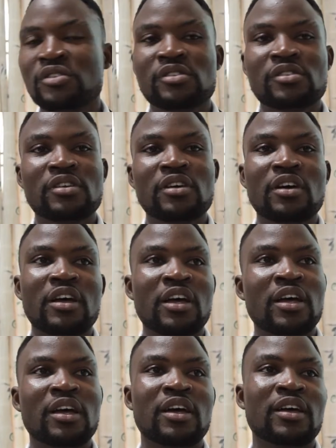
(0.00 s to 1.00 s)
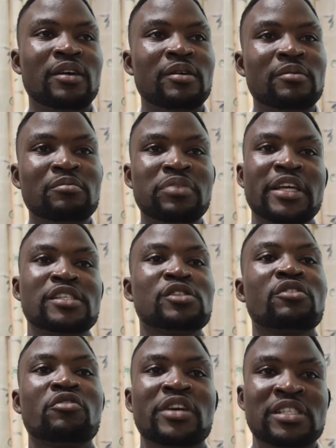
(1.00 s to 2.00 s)
The president of the
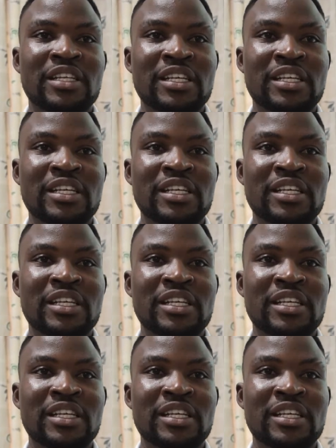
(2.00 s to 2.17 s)
KNUST